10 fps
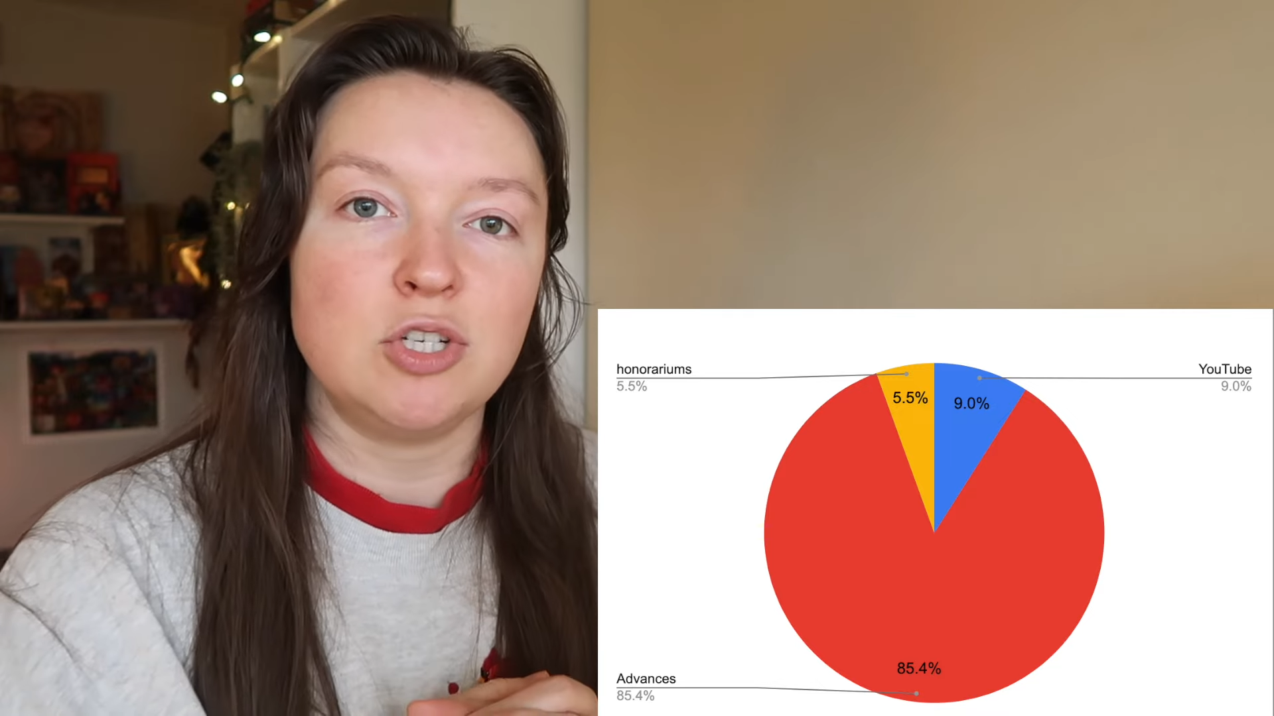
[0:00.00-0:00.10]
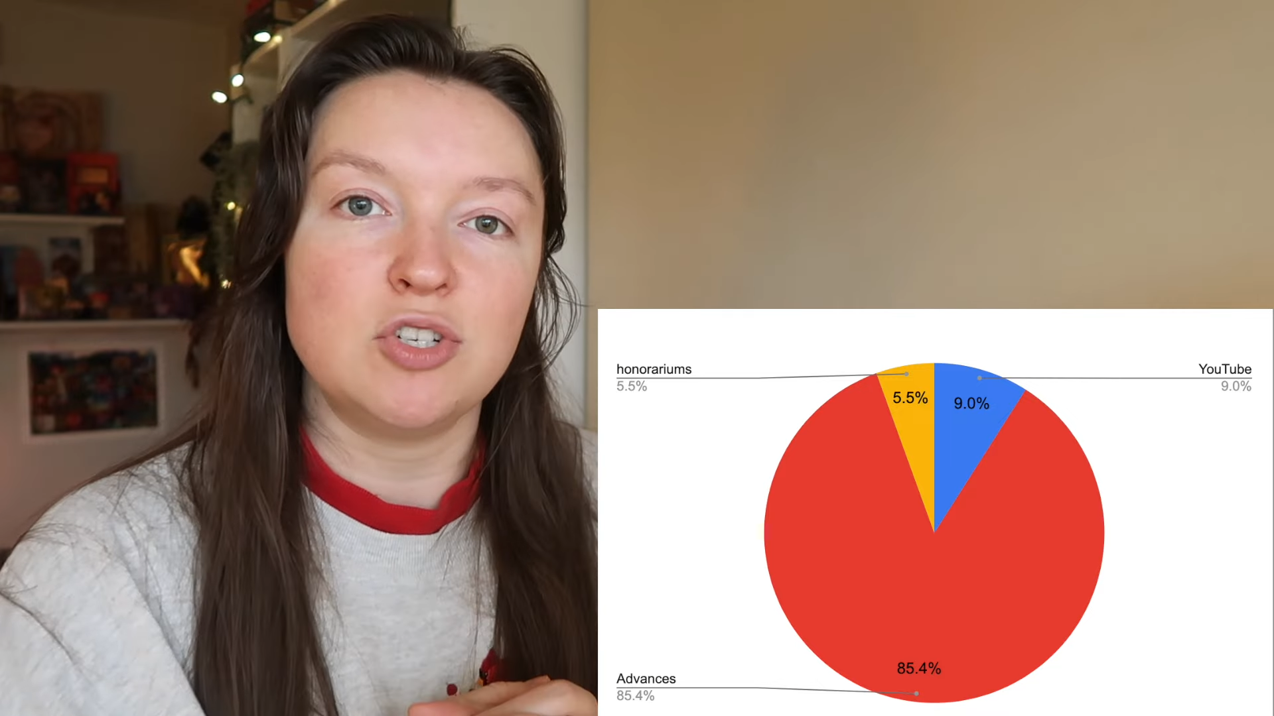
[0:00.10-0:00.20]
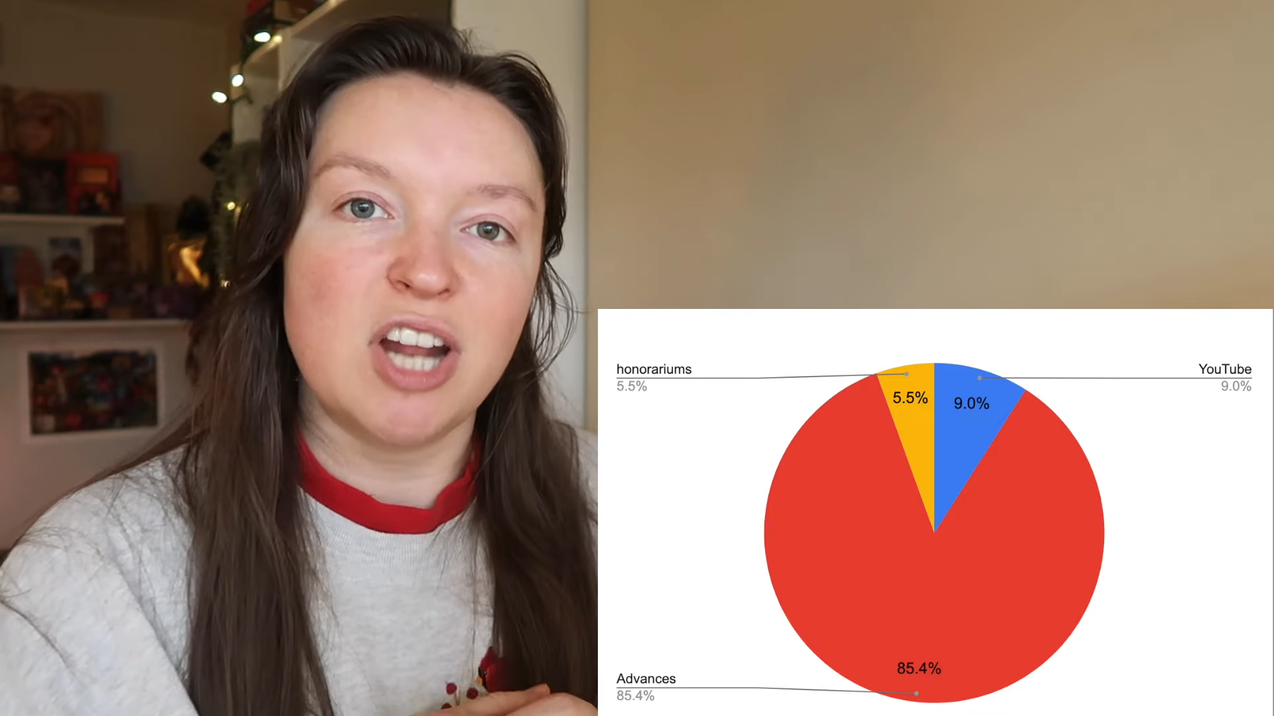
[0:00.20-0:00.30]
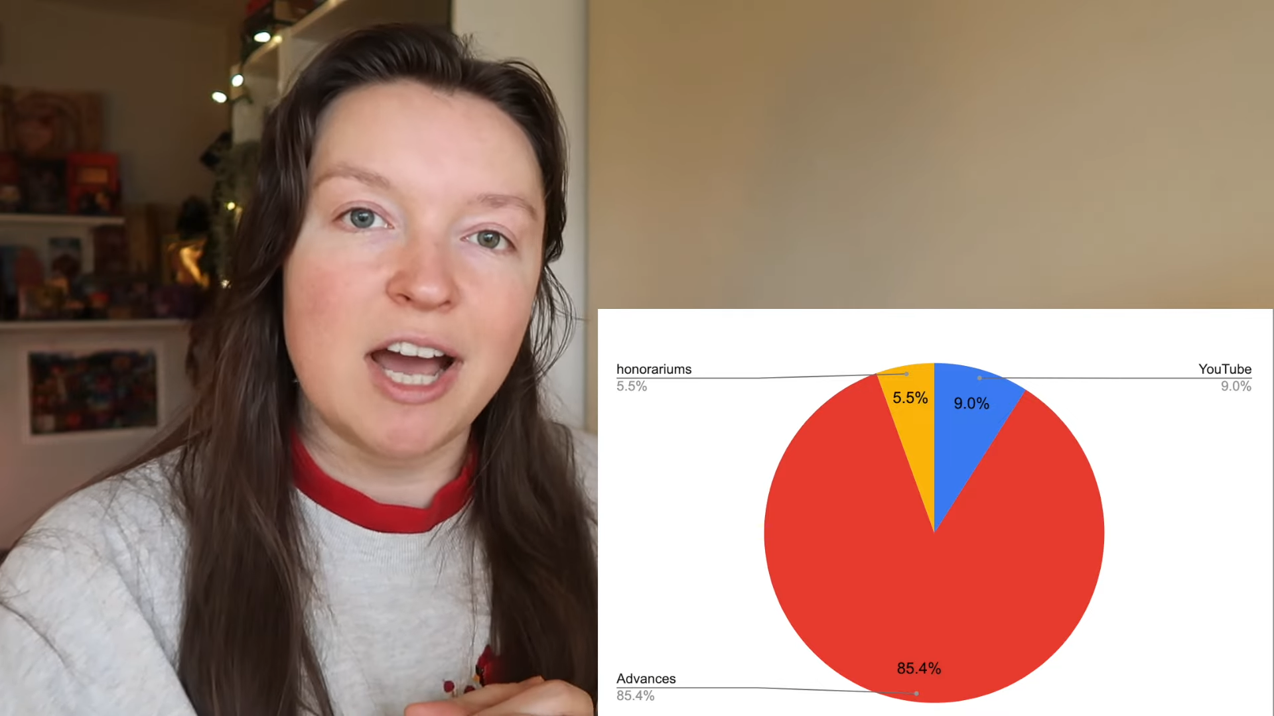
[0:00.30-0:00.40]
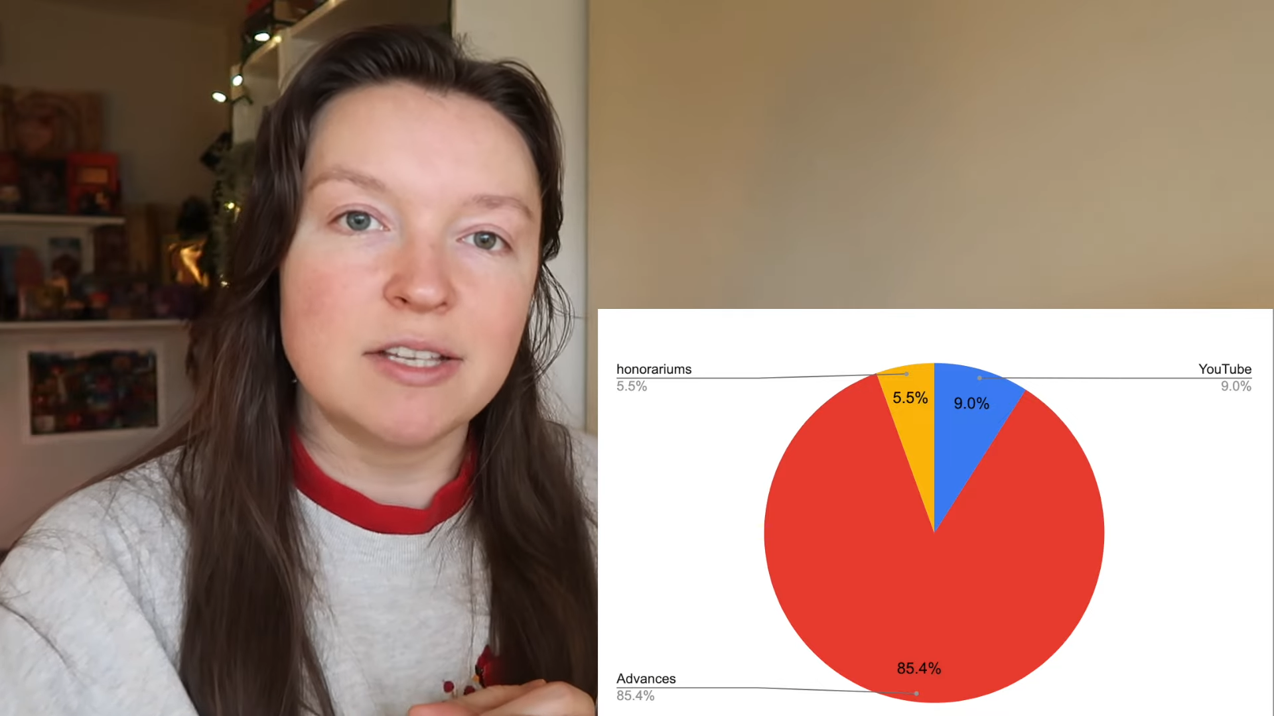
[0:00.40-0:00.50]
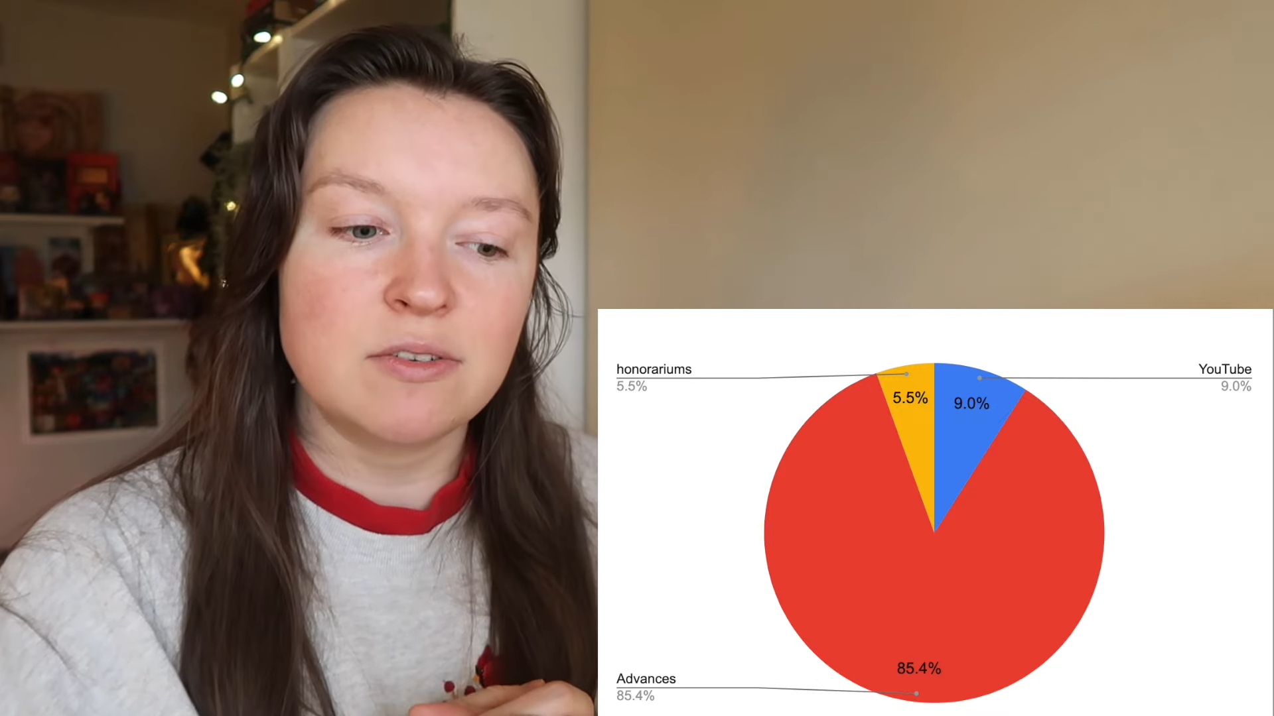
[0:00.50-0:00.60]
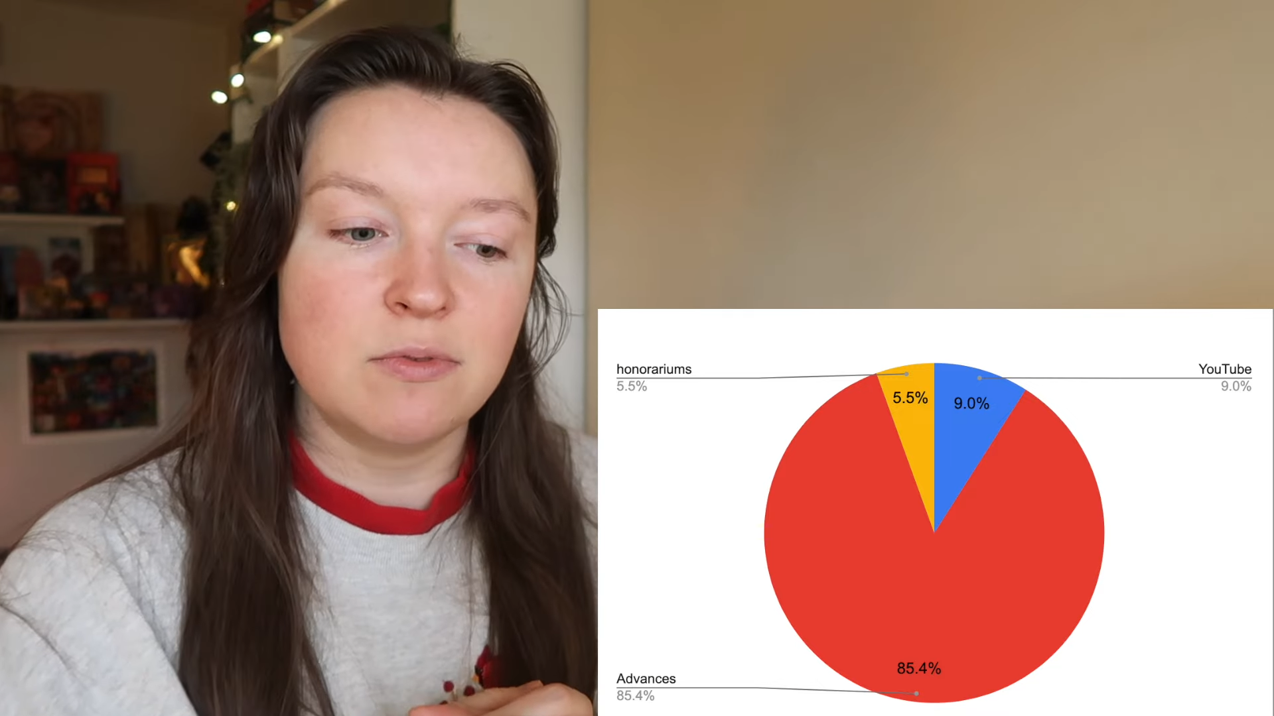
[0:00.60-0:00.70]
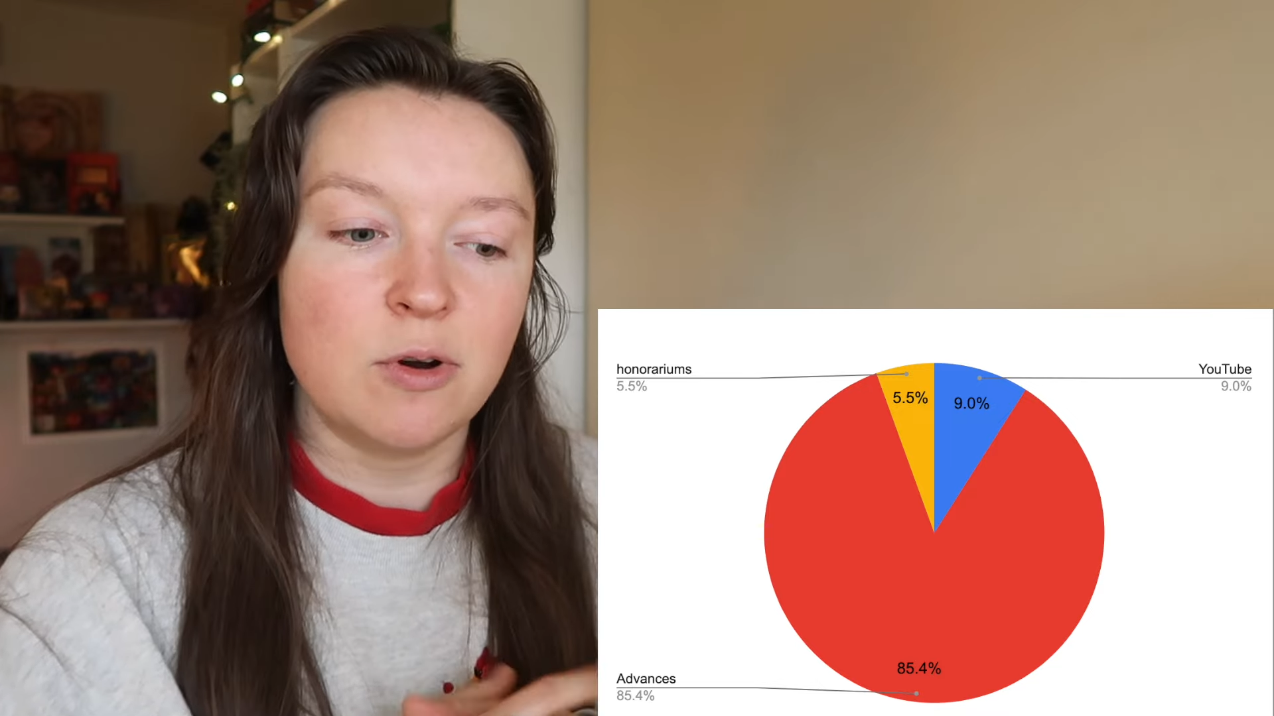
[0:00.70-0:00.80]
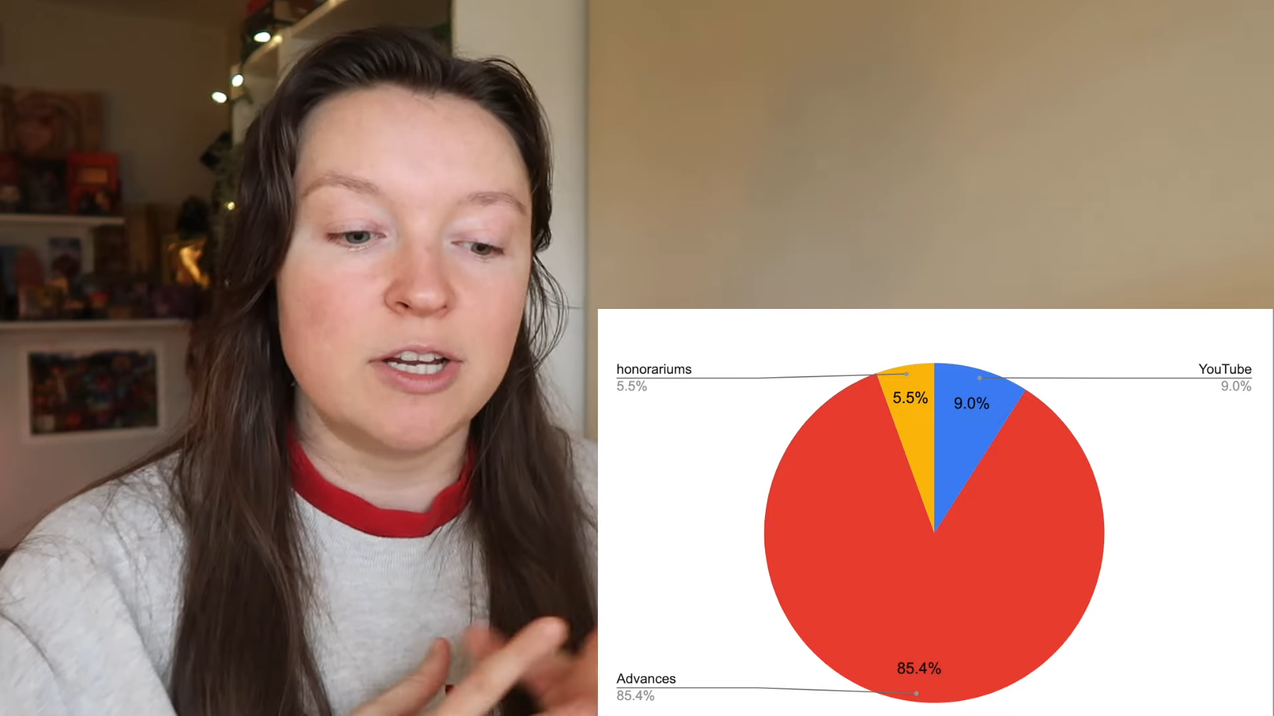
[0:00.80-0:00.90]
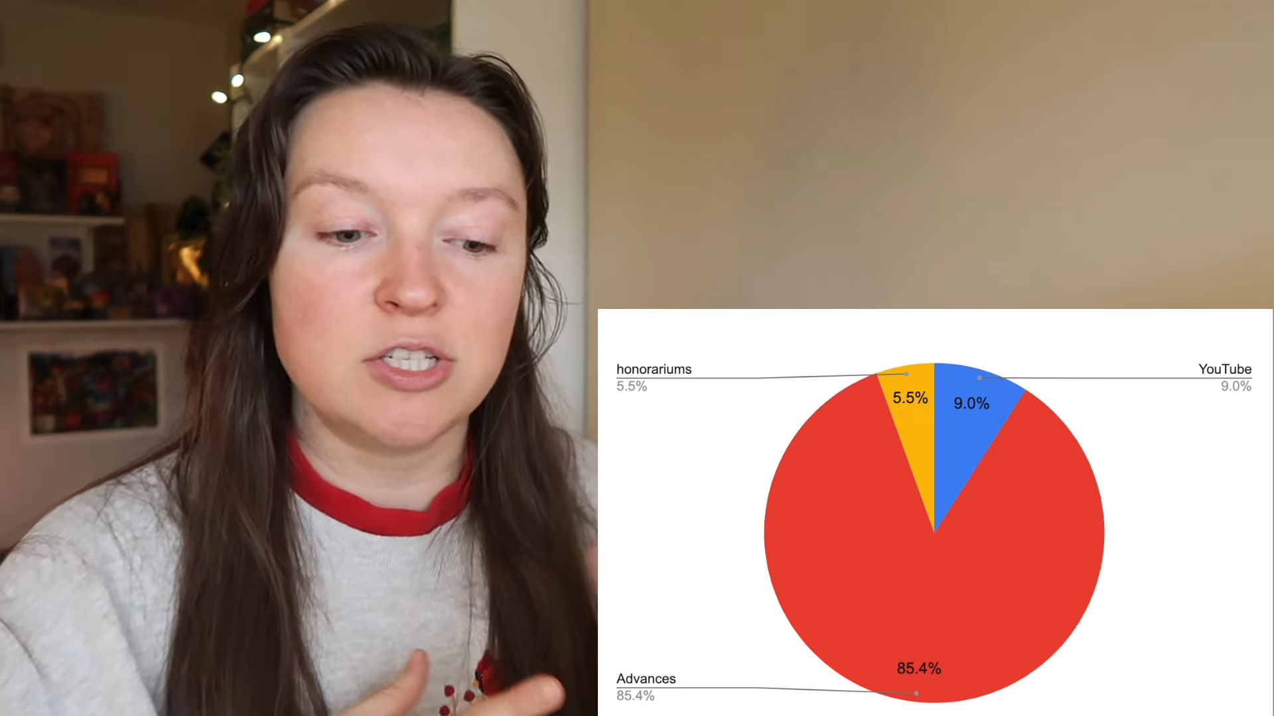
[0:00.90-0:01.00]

you should ask for it.